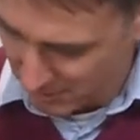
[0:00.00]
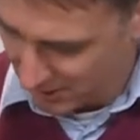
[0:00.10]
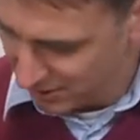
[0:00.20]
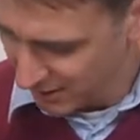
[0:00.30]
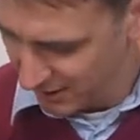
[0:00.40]

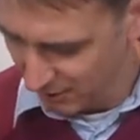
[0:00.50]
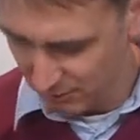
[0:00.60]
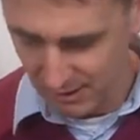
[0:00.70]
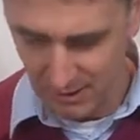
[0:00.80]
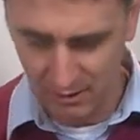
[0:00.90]
about a turning
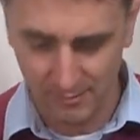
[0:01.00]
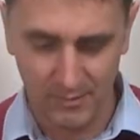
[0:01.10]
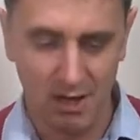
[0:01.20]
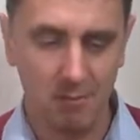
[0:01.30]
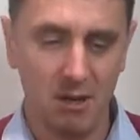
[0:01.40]
cradle,
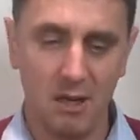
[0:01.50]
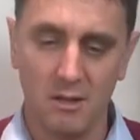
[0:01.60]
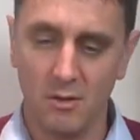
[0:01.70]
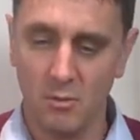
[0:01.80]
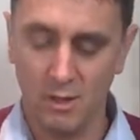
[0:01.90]
I
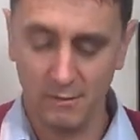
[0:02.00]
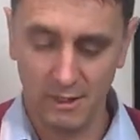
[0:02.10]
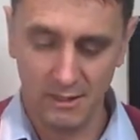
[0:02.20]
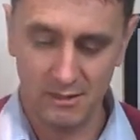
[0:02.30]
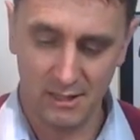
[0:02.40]
mean one of
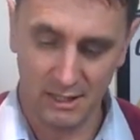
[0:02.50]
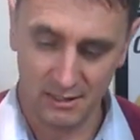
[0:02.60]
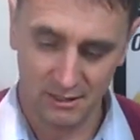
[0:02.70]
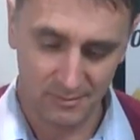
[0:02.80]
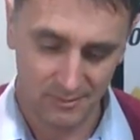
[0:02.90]
these things.